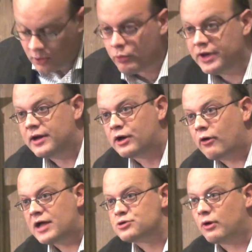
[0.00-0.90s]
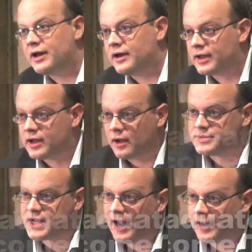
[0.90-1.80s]
We need a graduated
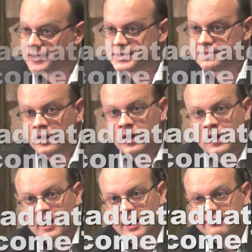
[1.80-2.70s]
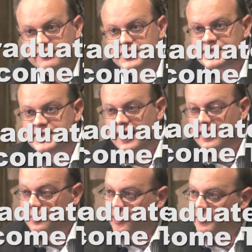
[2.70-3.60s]
income tax. If this
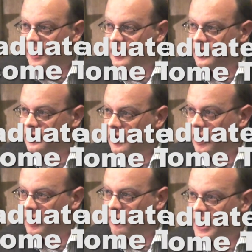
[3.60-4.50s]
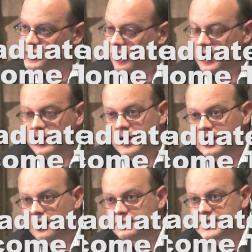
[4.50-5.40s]
state implemented a graduated
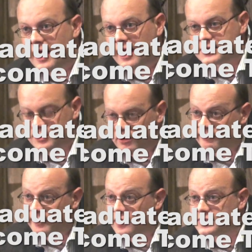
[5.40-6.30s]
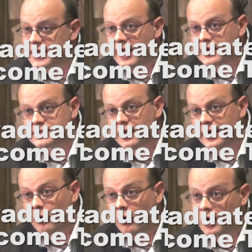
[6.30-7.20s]
income tax or a fair tax
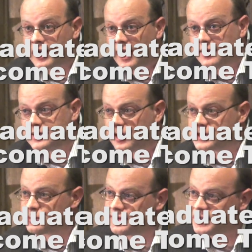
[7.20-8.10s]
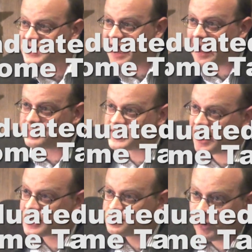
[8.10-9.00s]
like Oregon does, with the top
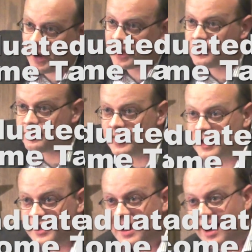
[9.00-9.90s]
tax bracket being at